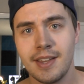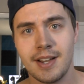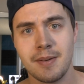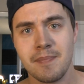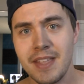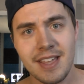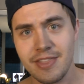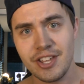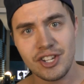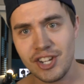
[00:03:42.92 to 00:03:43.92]
Um,
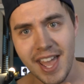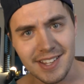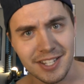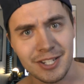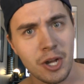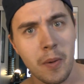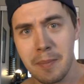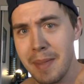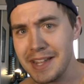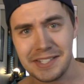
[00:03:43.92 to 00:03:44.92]
the Jez is
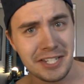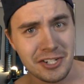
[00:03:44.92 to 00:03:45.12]
going, Maze's,